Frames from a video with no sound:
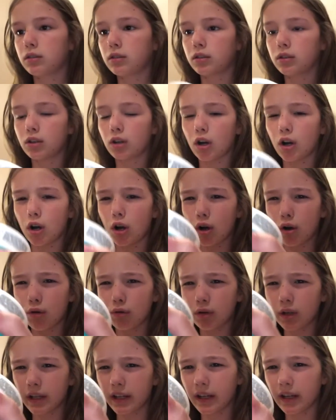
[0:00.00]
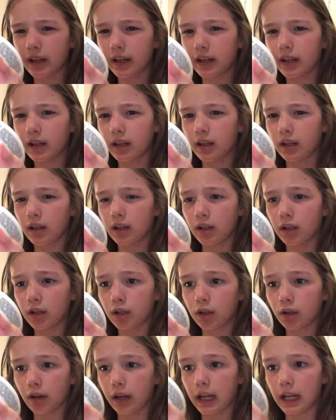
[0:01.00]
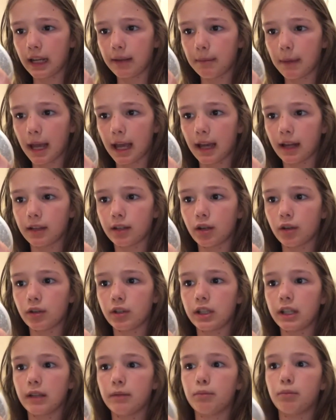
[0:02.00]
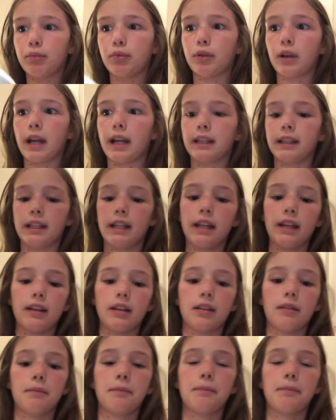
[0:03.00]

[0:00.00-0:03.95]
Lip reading: Coconut cream and toasted praline.